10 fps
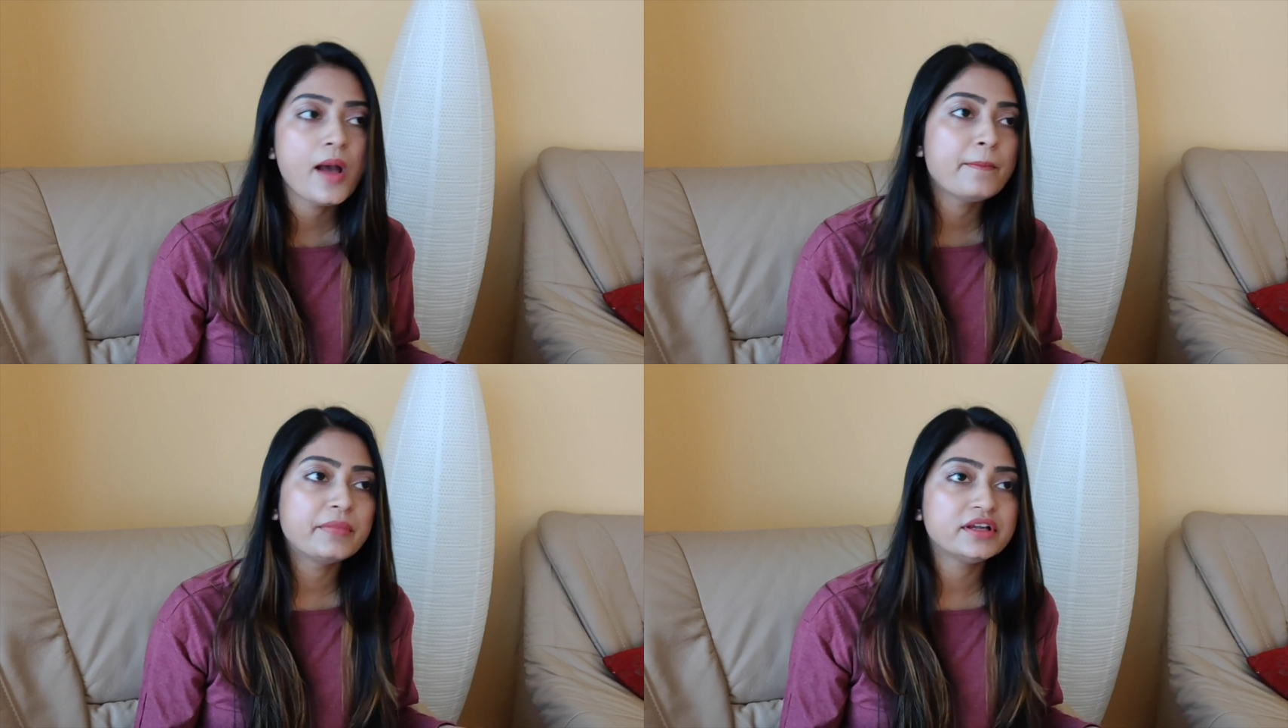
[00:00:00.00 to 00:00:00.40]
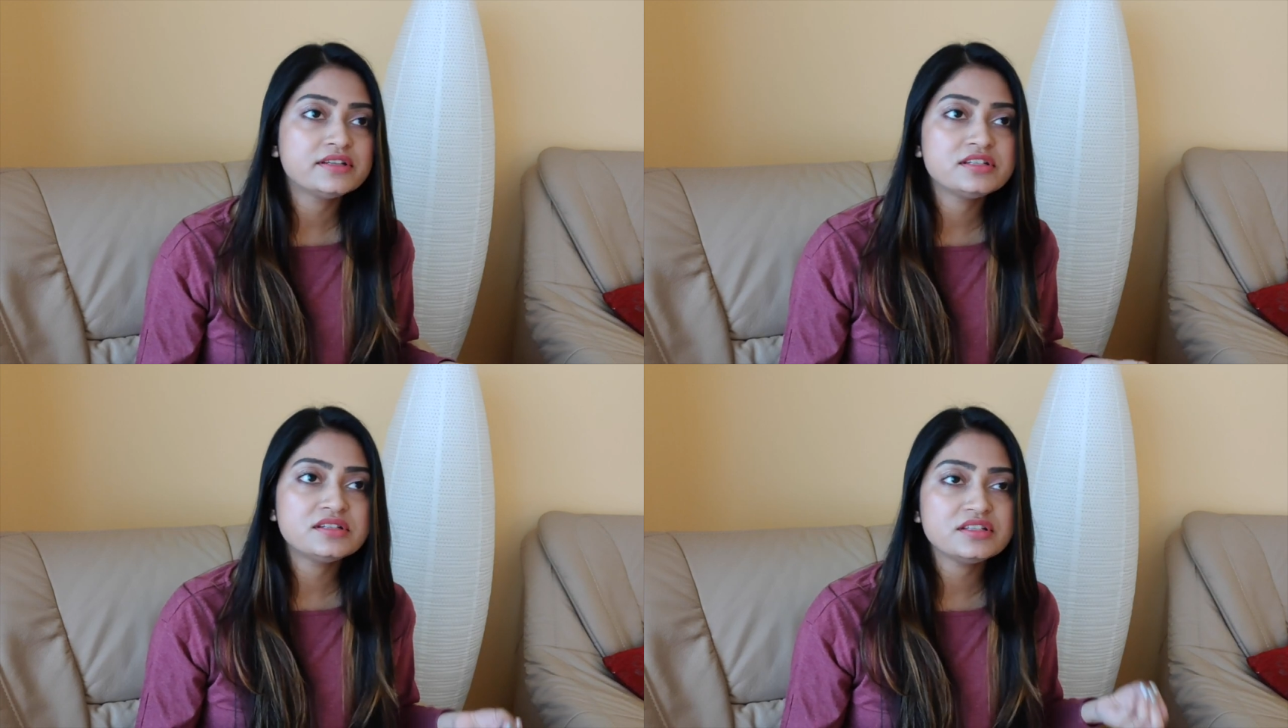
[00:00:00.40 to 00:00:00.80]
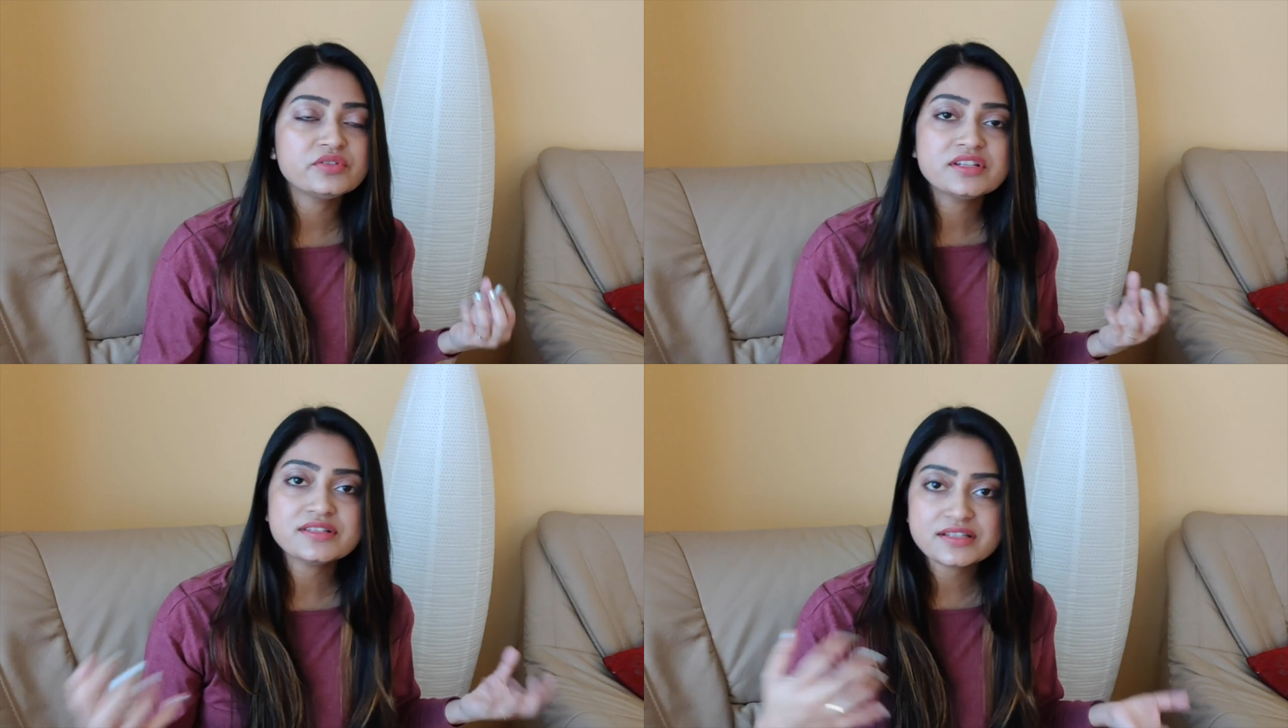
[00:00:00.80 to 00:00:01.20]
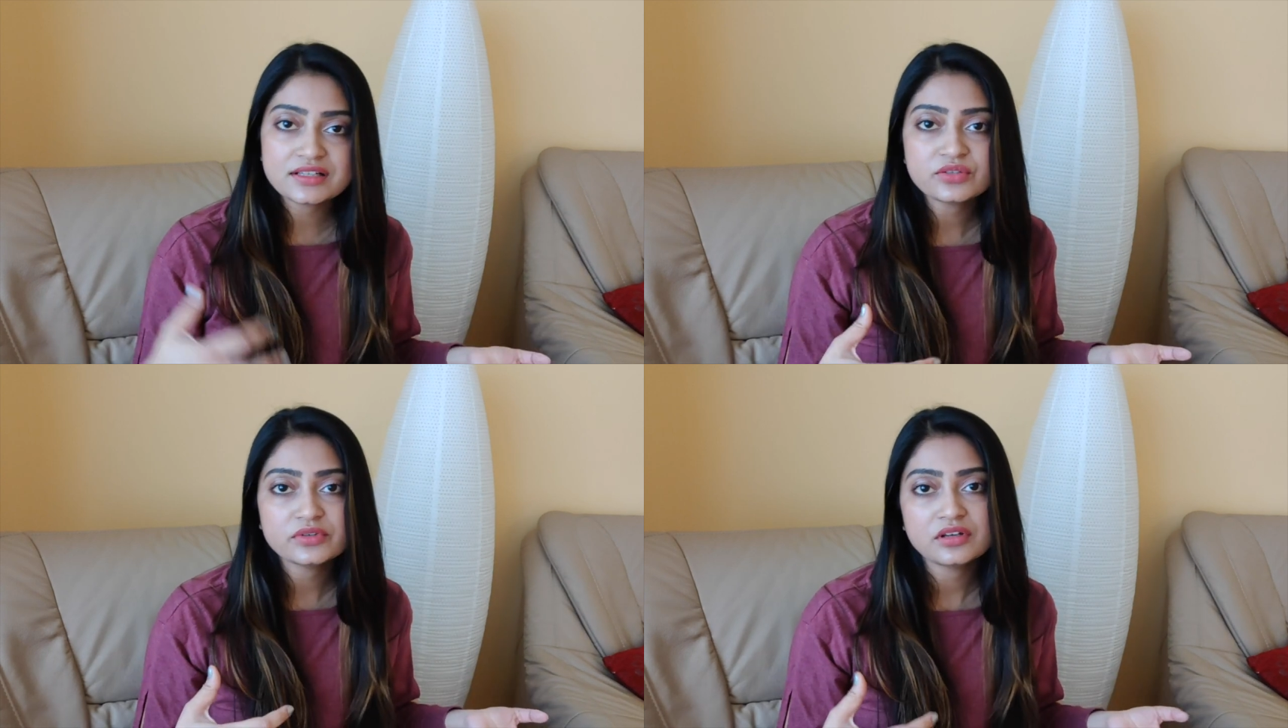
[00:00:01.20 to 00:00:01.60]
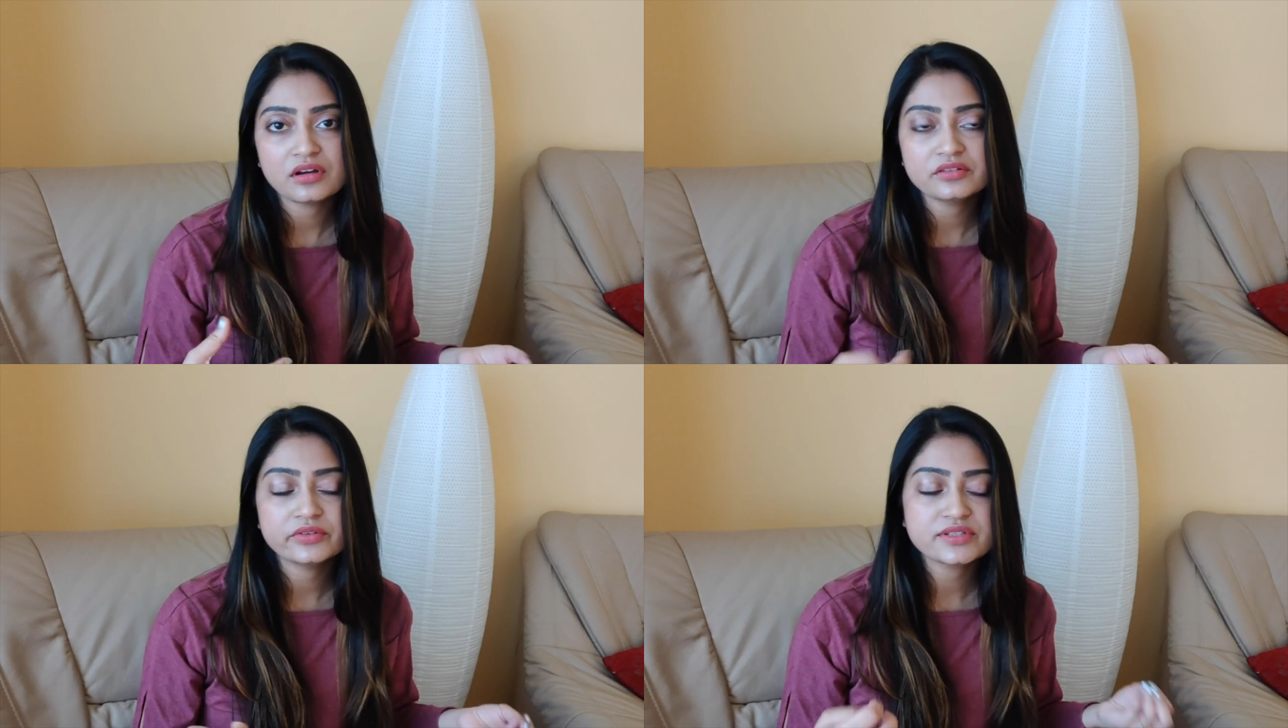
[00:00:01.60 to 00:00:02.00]
But you can still do a
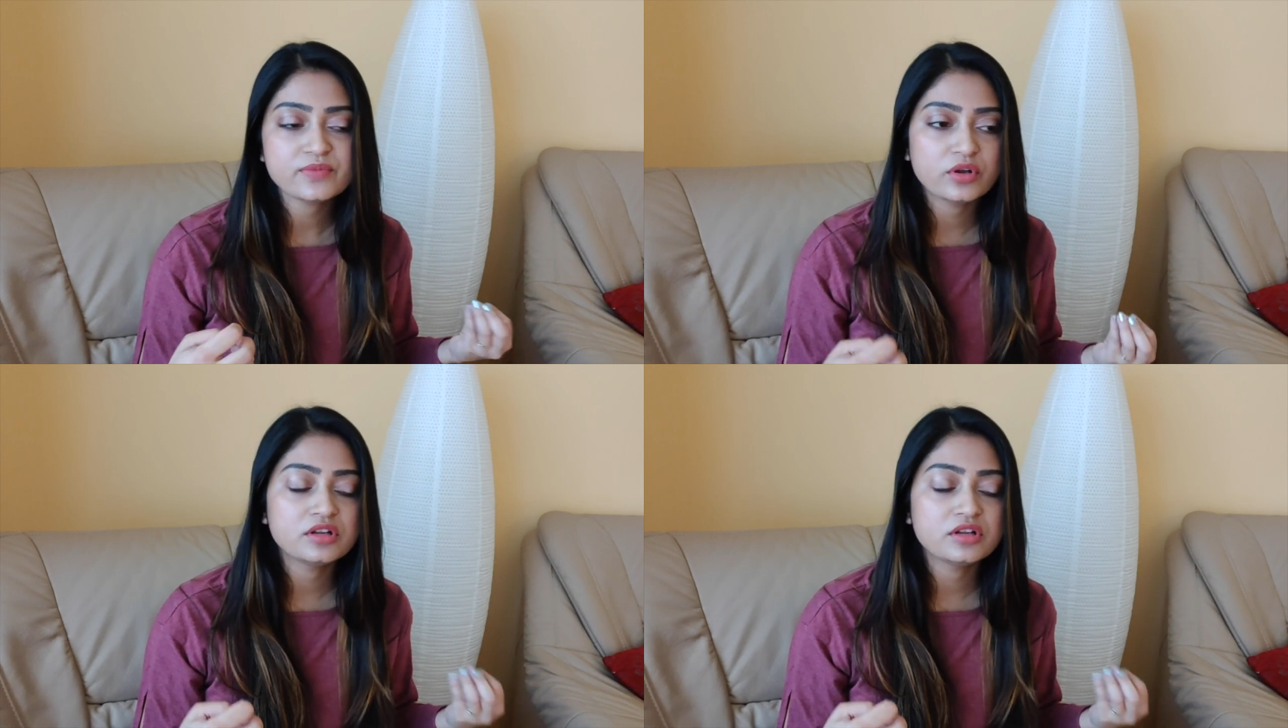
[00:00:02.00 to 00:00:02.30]
lot with small